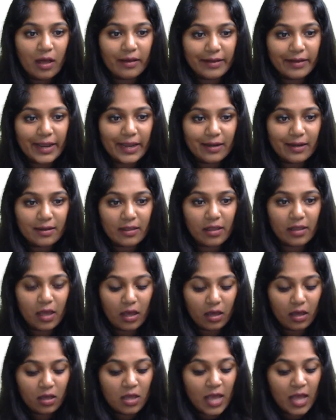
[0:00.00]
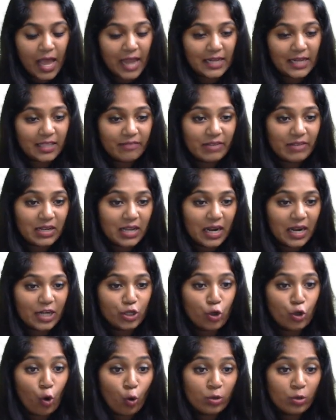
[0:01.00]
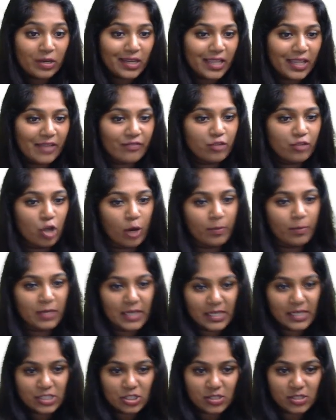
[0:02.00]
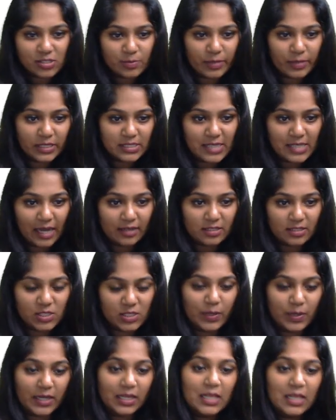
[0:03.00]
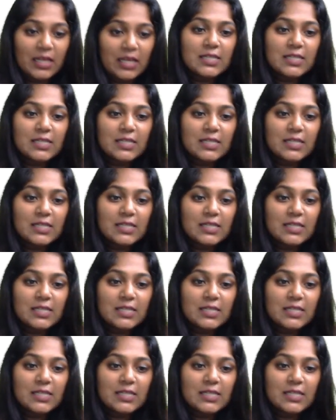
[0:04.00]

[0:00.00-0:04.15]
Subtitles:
right? Yeah, and they will cut only if the obligation is being satisfied.